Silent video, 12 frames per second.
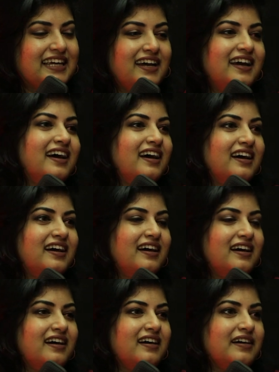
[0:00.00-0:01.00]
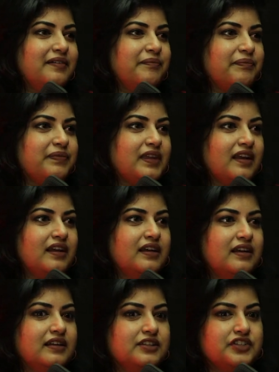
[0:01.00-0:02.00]
What did you do for uh, arts? What were the
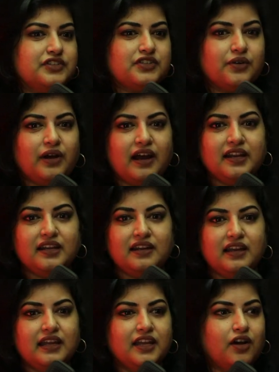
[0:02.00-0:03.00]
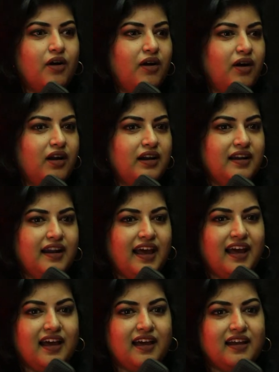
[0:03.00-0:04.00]
subjects? So I did econ
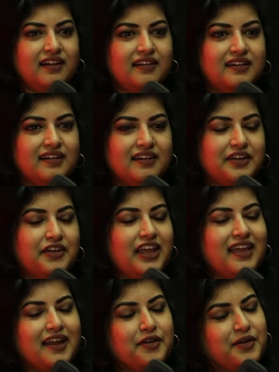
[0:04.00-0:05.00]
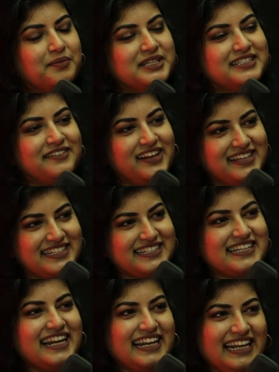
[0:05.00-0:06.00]
and Lit. Greek and Roman civilization
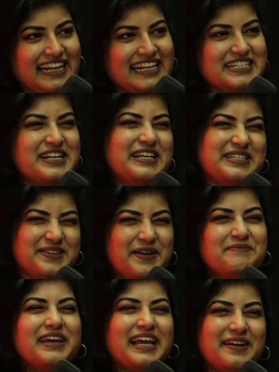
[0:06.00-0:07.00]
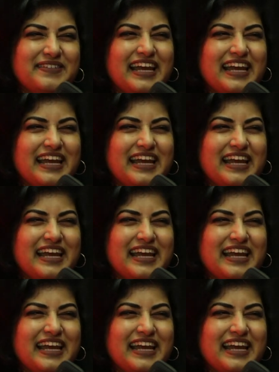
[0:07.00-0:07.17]
and, and English lit. So it so became same.